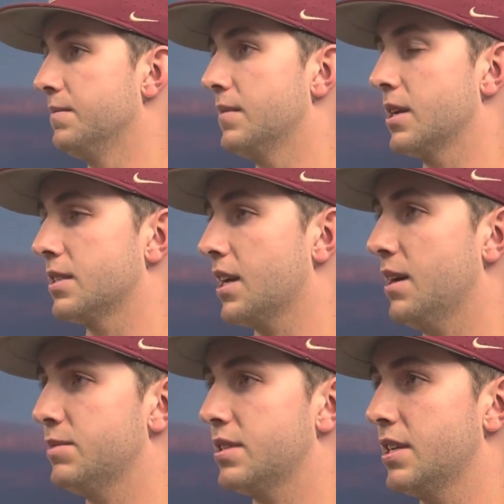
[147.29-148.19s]
There are
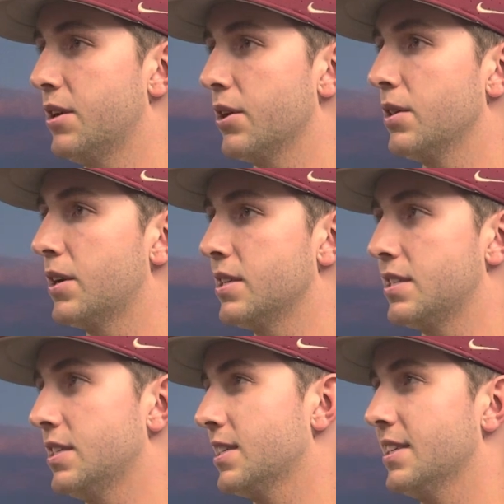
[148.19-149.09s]
times, you know, earlier in the
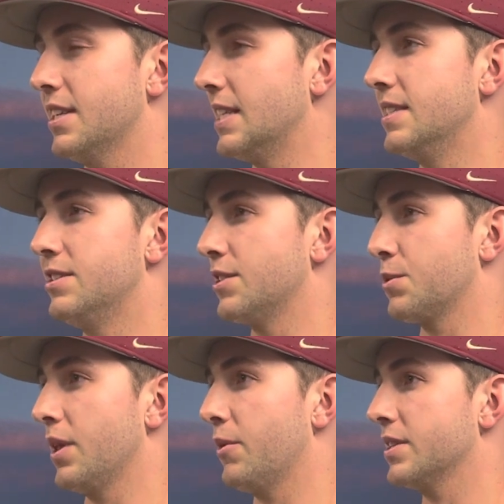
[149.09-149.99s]
season, it just
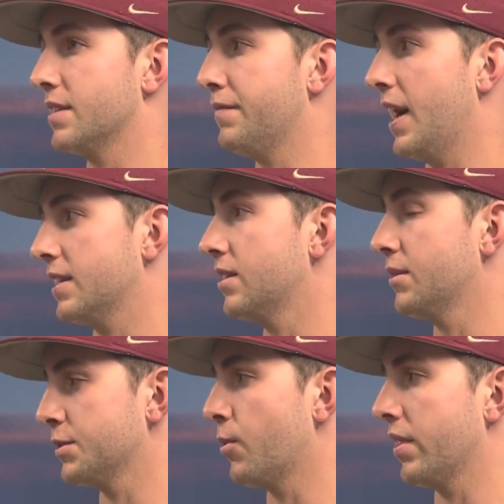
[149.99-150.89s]
really wasn't a factor, and it
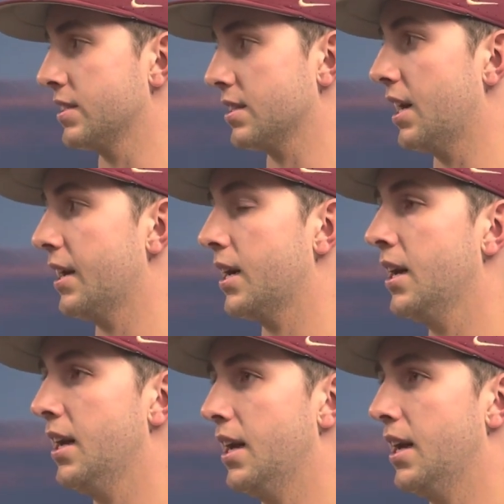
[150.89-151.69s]
was more the slider.